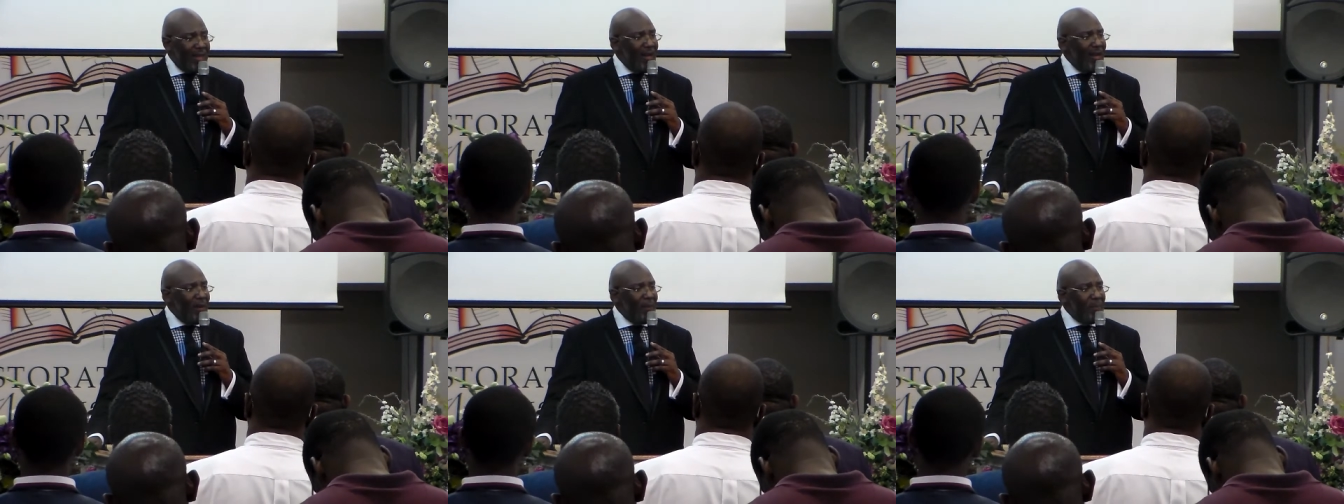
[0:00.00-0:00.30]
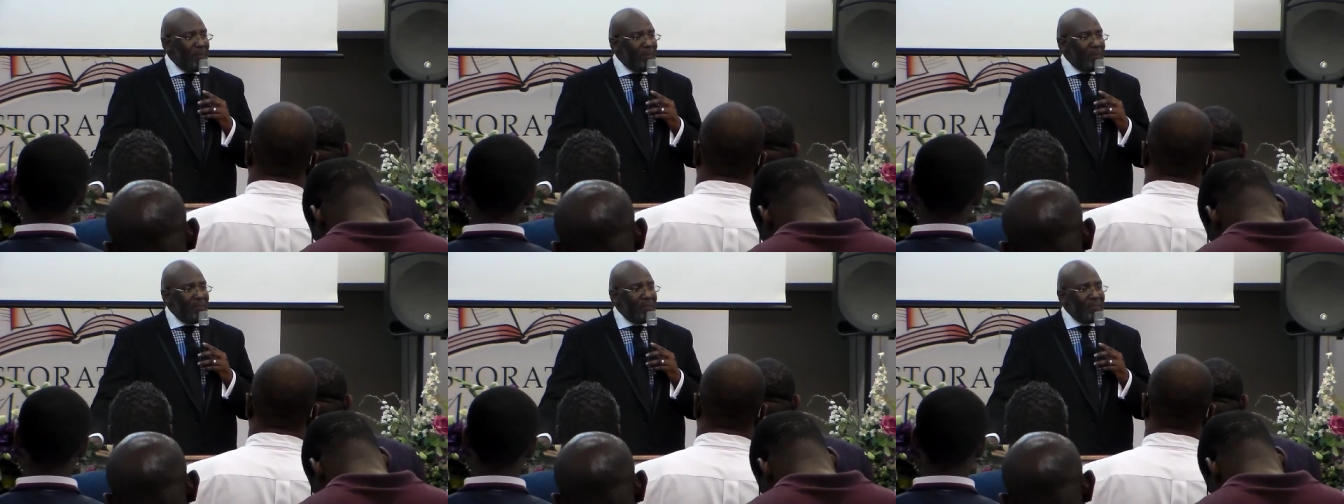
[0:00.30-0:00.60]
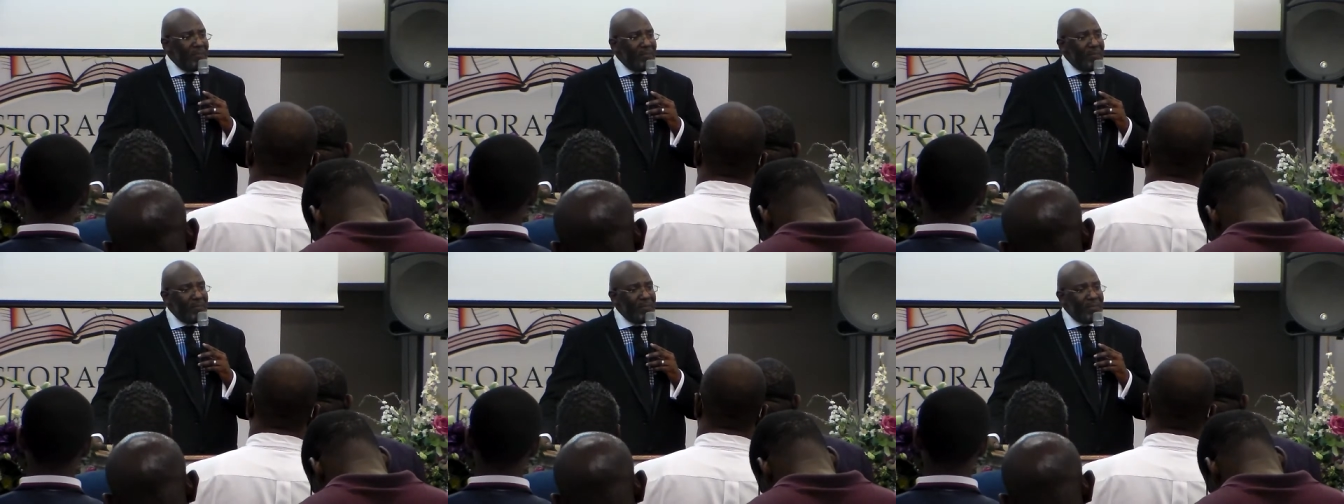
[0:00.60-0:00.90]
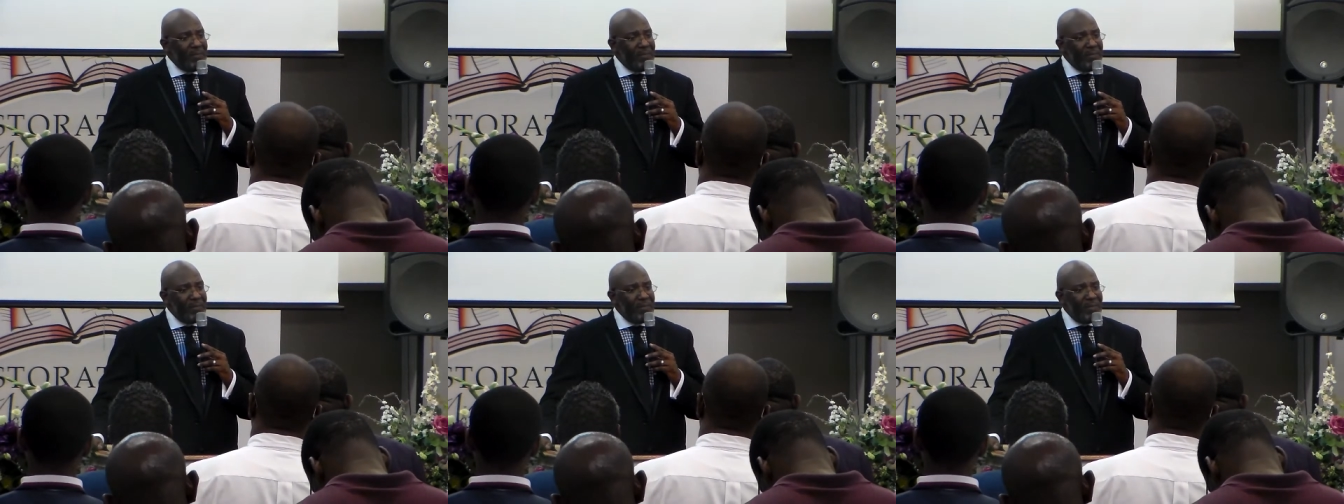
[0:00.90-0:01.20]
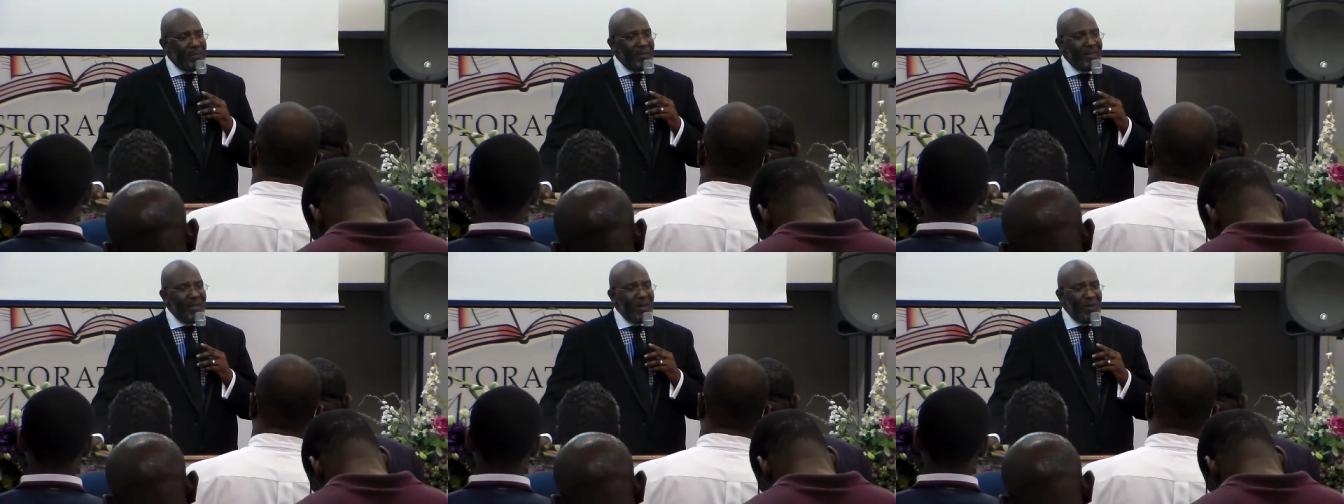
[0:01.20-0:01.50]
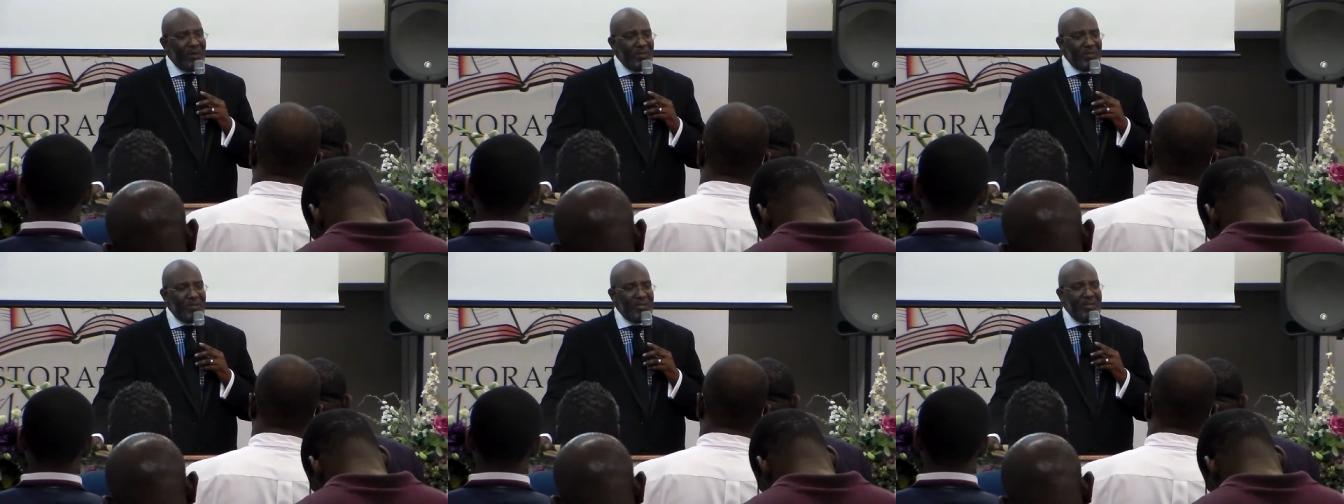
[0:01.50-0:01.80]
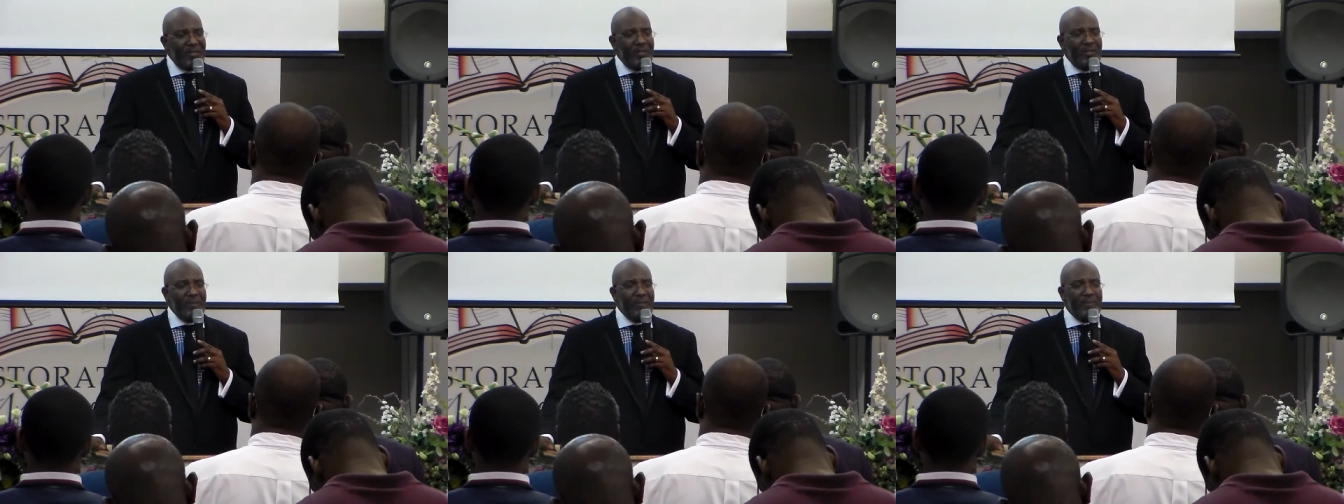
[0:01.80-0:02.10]
come to the
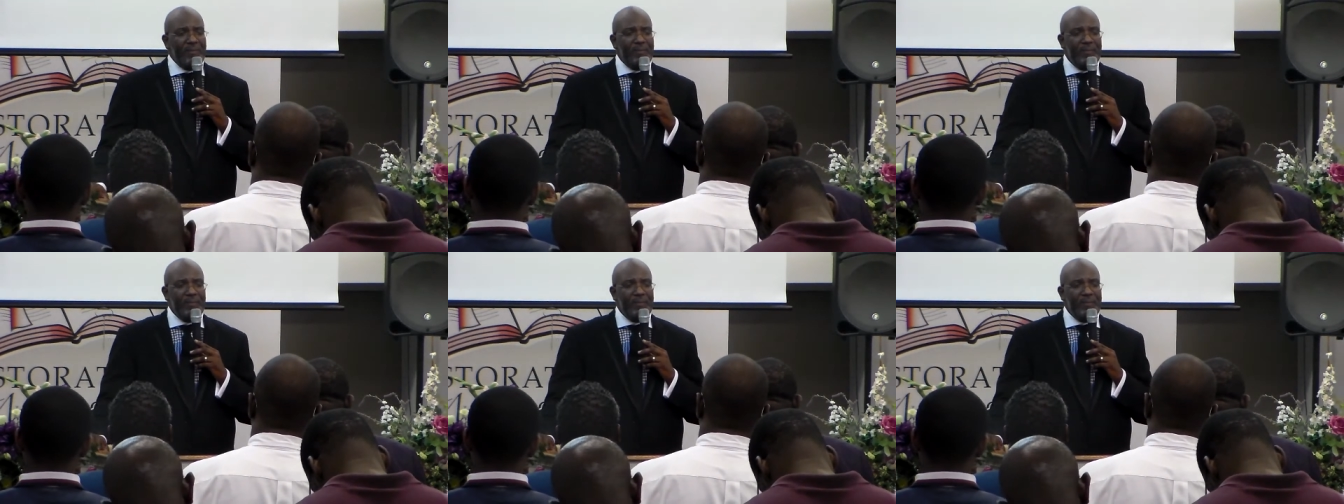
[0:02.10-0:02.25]
altar,